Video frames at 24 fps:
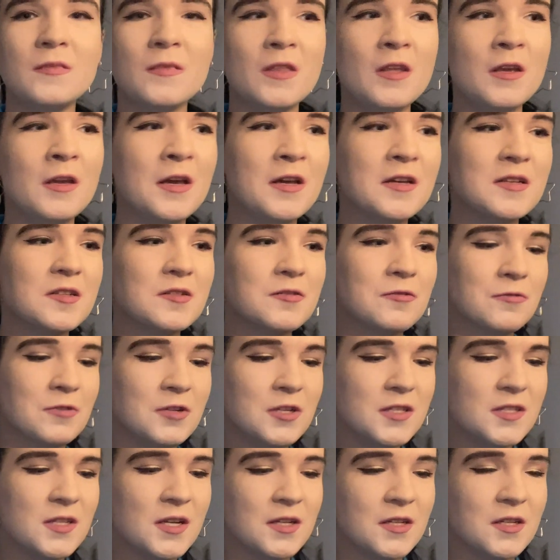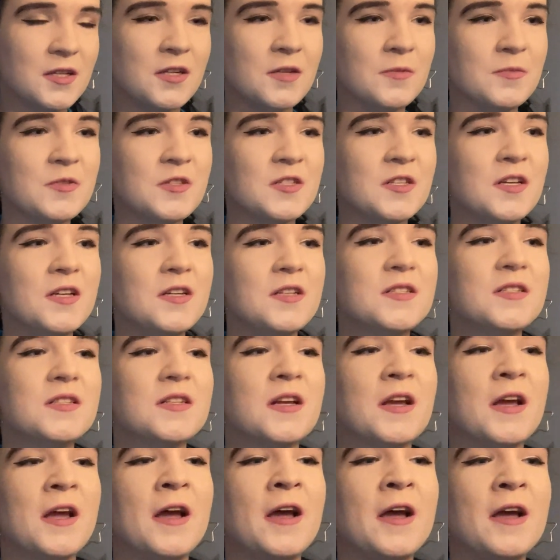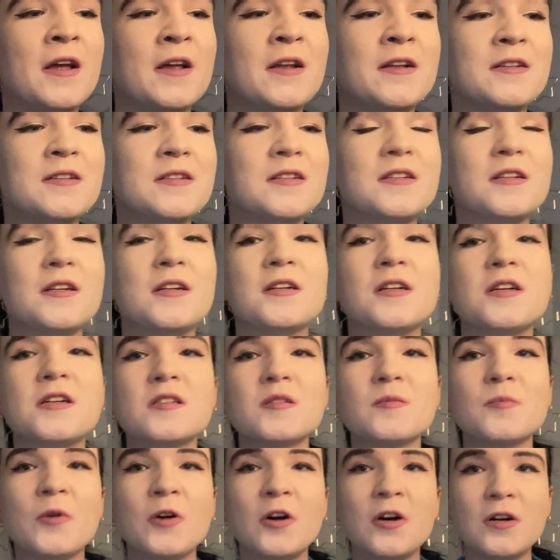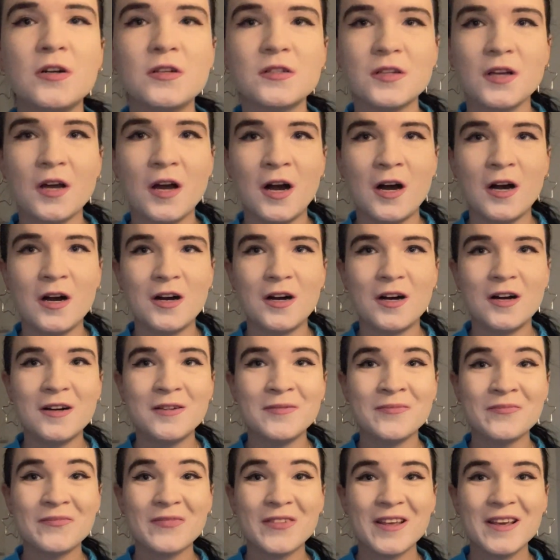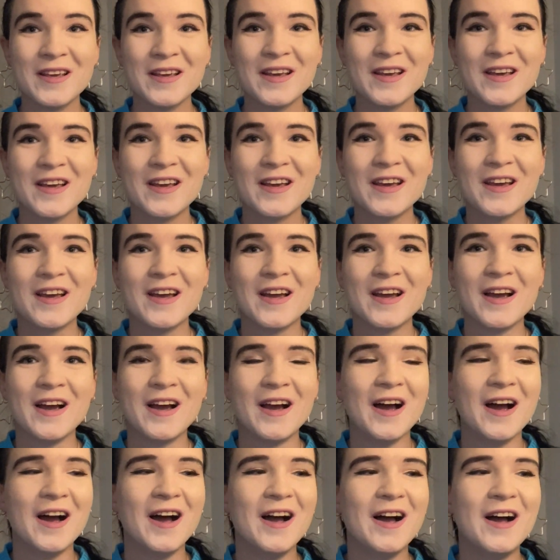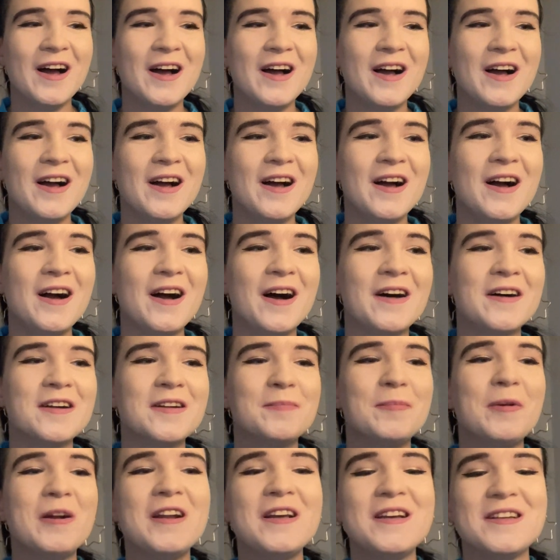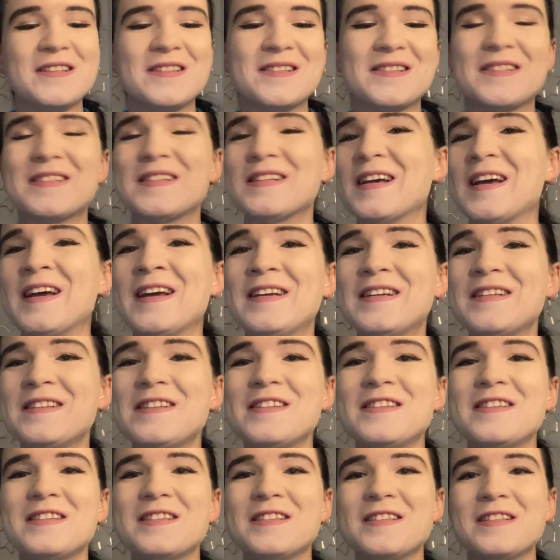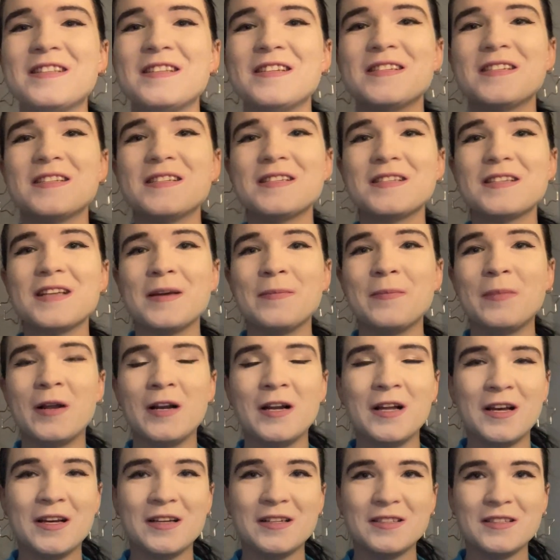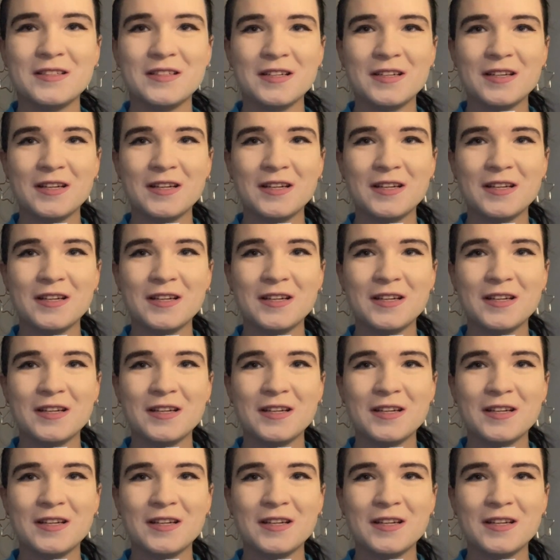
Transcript: yeah, so these are the lipsticks, and the last part are the palettes, and this is a palette